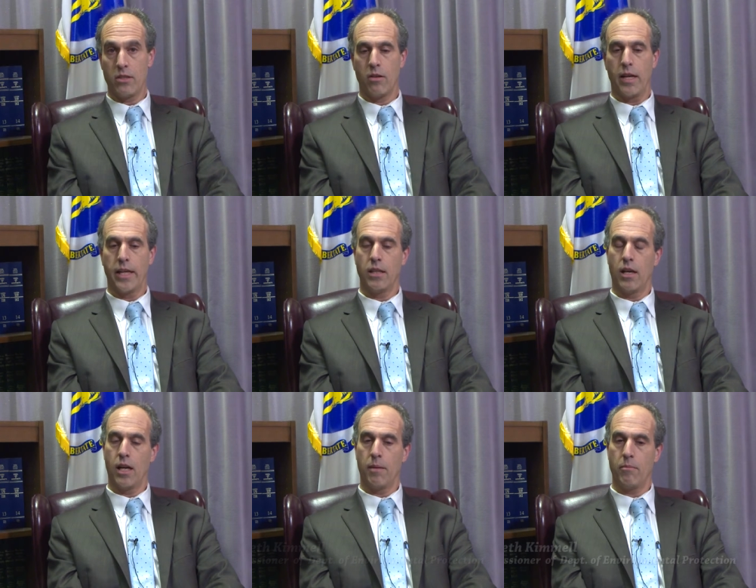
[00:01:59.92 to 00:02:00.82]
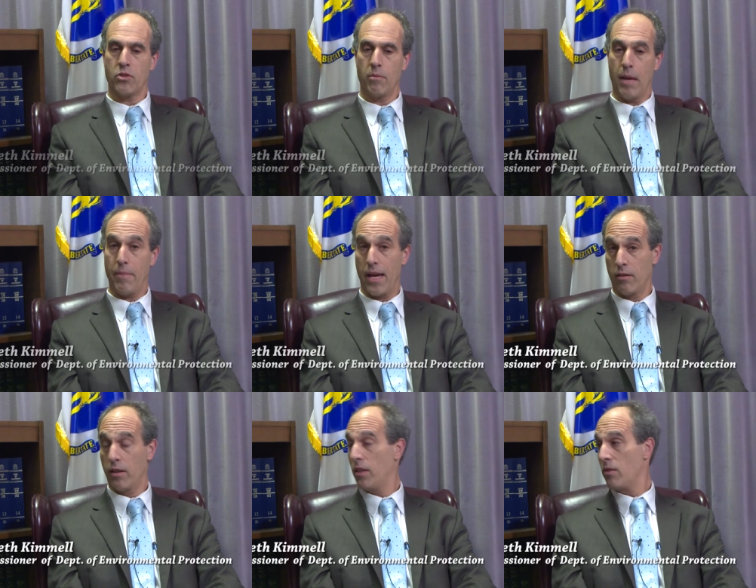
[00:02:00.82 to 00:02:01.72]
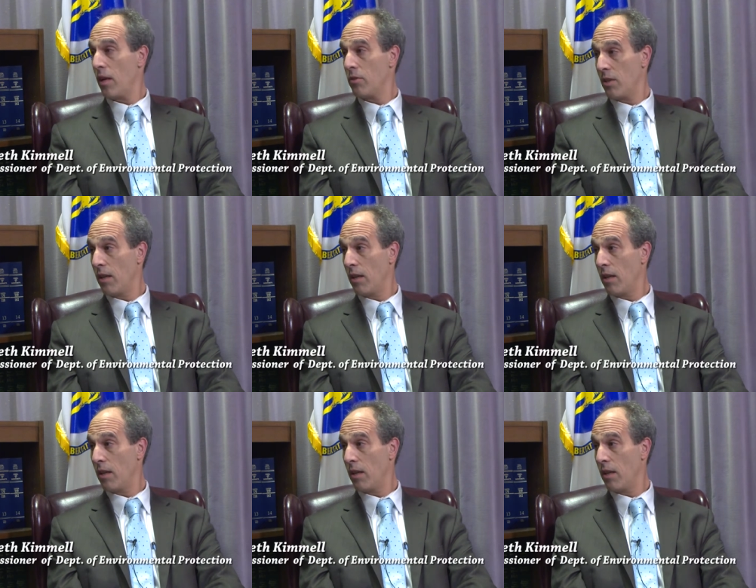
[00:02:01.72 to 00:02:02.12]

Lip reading: great. So my background is I was an